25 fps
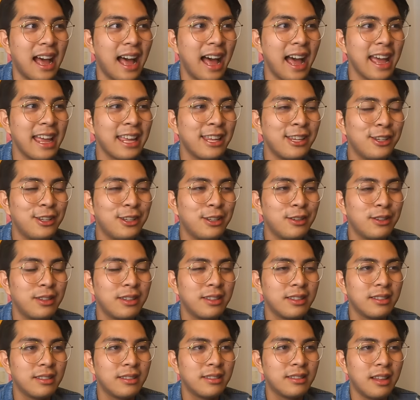i
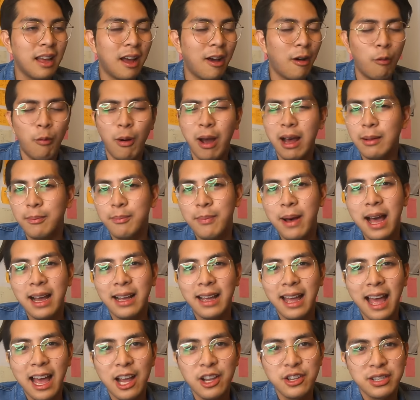a while
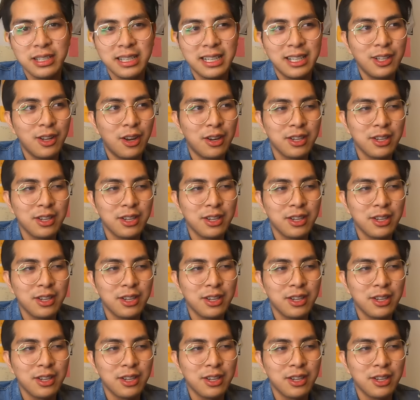back i actually